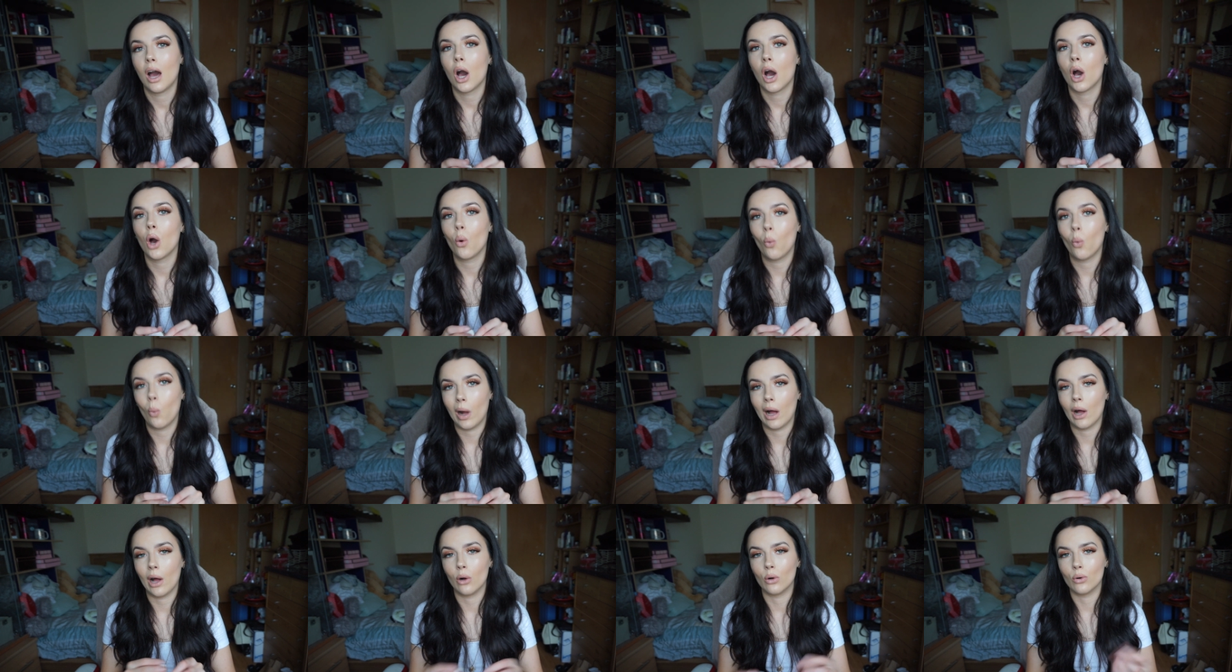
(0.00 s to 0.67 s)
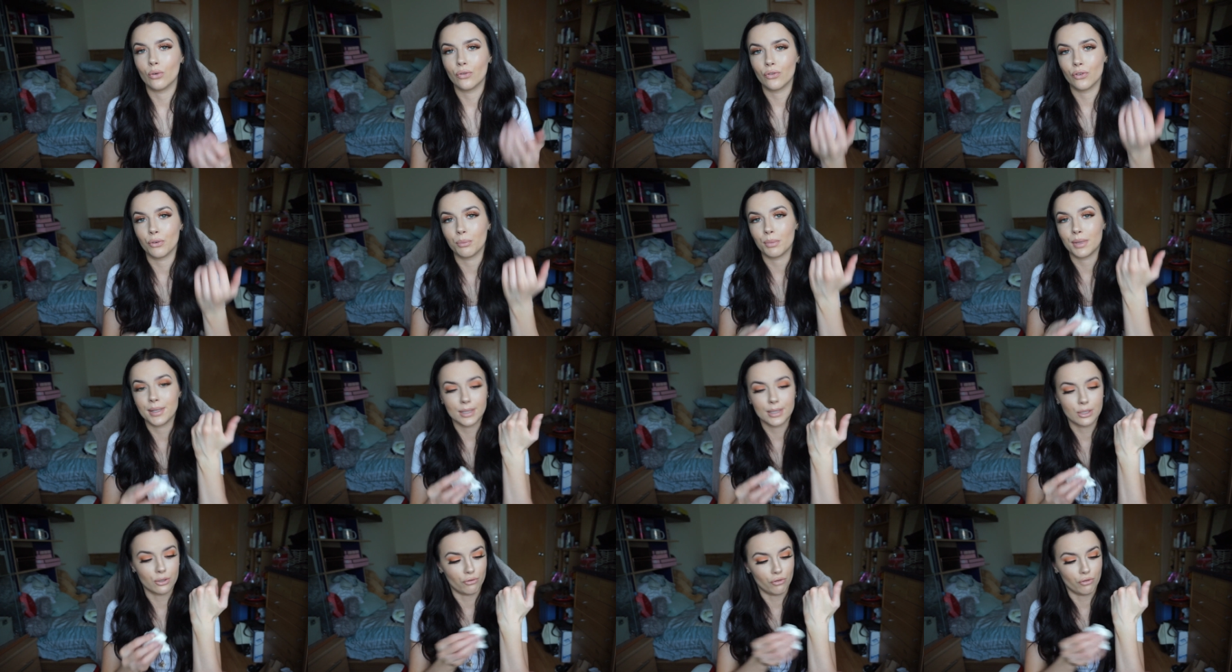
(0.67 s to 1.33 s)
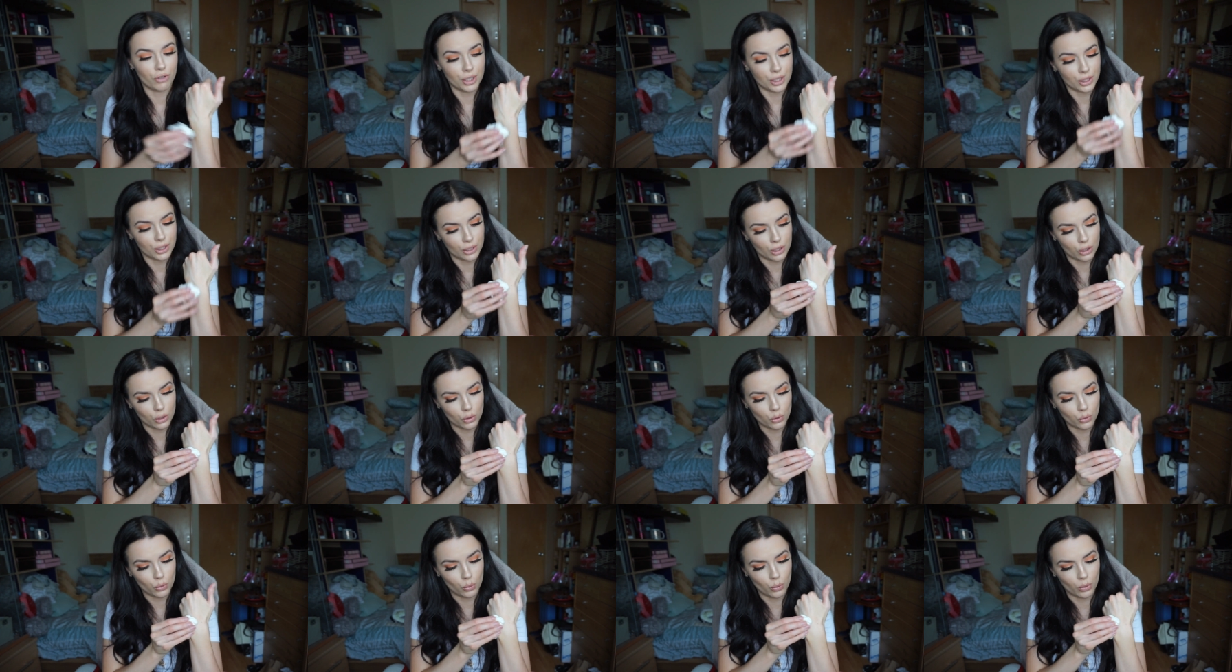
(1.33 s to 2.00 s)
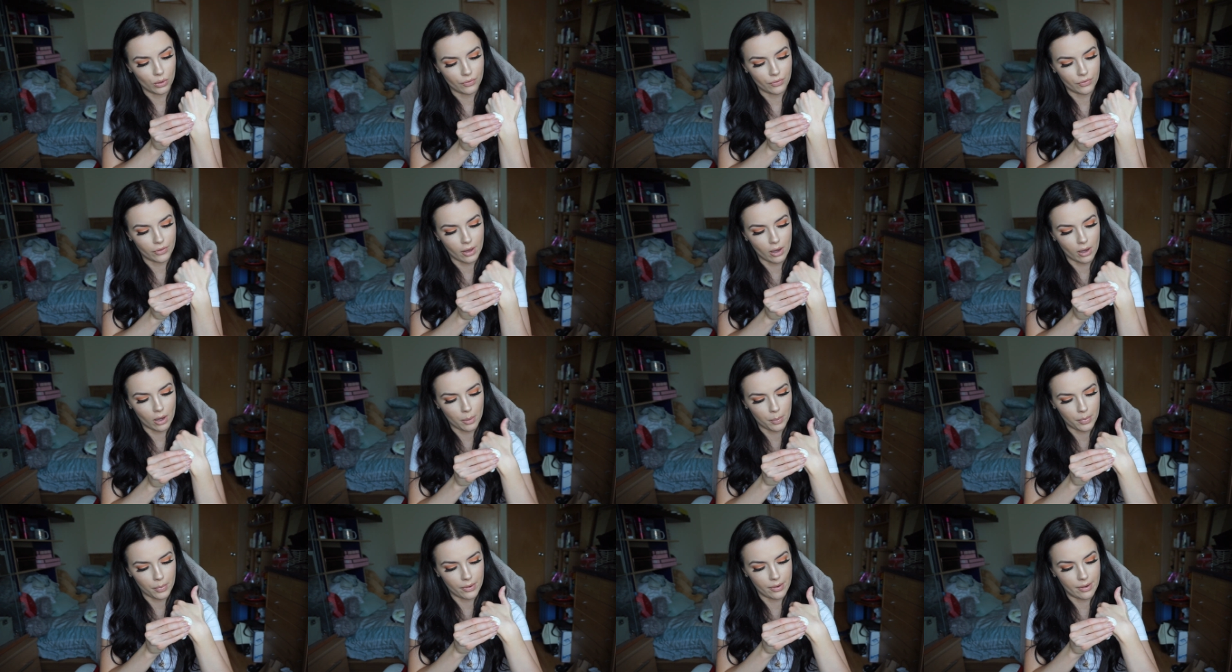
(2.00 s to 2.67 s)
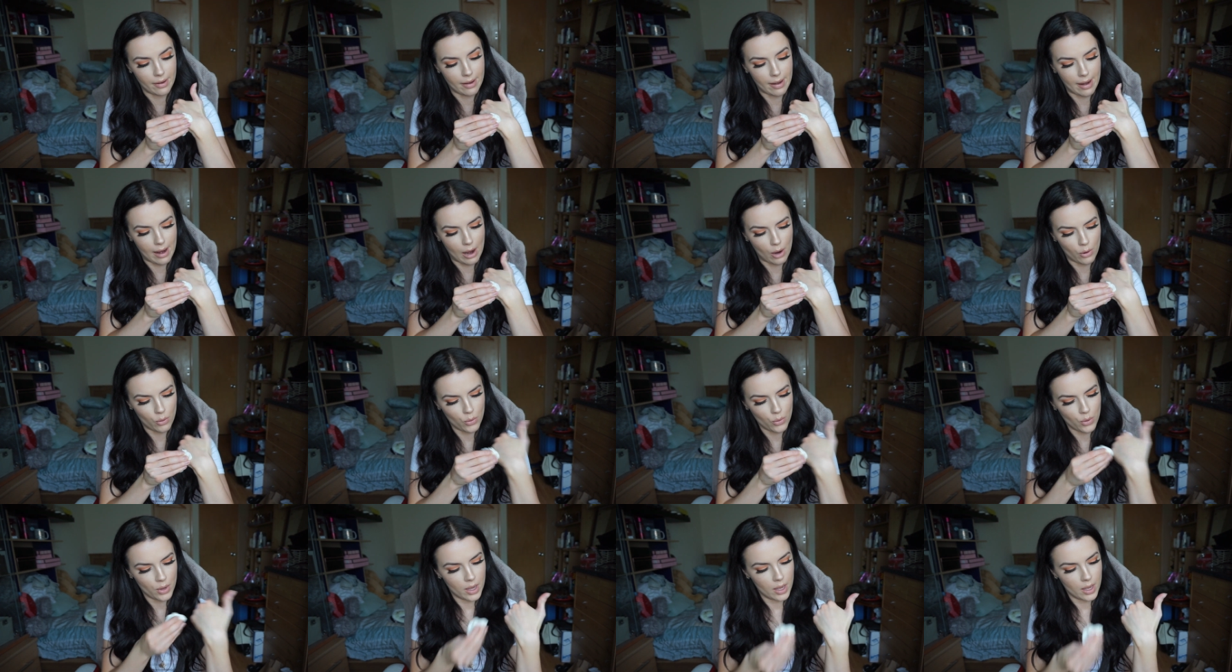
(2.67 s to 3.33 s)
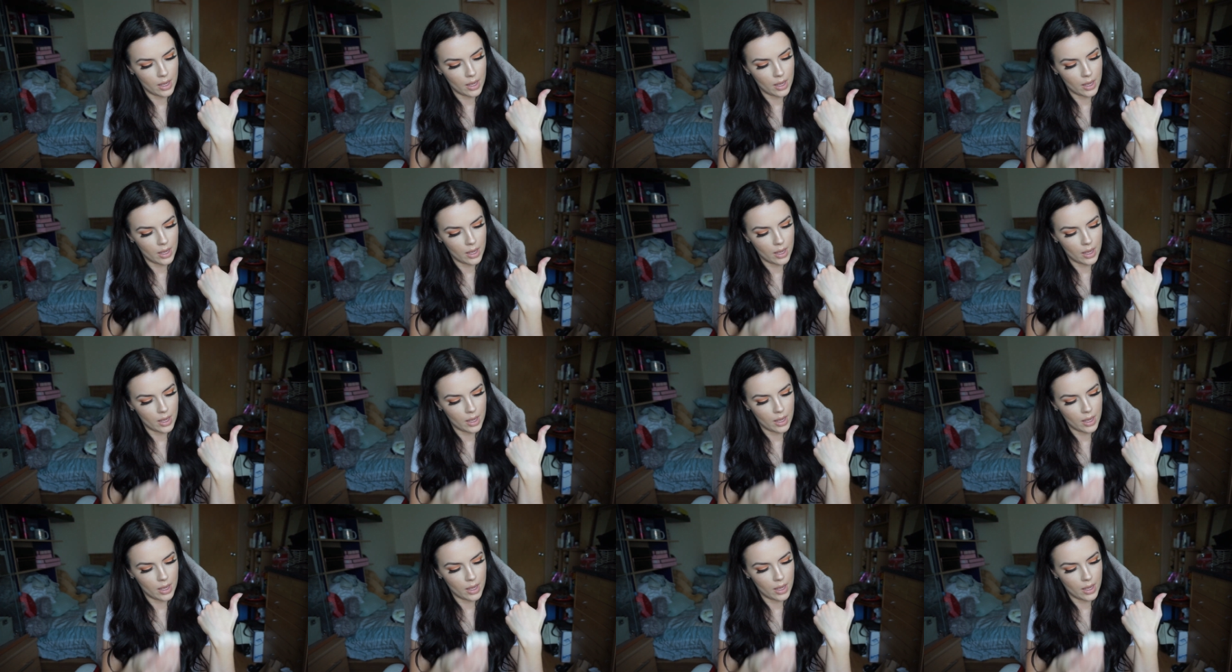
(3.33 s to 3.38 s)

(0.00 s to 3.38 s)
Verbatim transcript: a while for me to research all of that up now